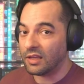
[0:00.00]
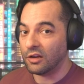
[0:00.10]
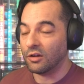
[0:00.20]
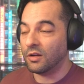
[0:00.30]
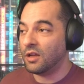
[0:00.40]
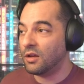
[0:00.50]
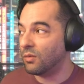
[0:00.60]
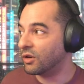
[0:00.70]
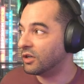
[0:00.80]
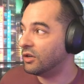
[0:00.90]
here.
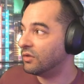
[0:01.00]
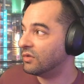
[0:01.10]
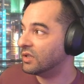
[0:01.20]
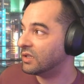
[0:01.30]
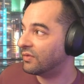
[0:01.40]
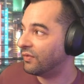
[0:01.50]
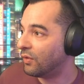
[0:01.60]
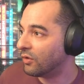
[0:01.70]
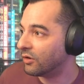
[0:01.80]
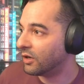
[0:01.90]
We're gonna do this
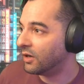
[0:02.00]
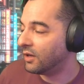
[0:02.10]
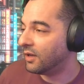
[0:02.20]
for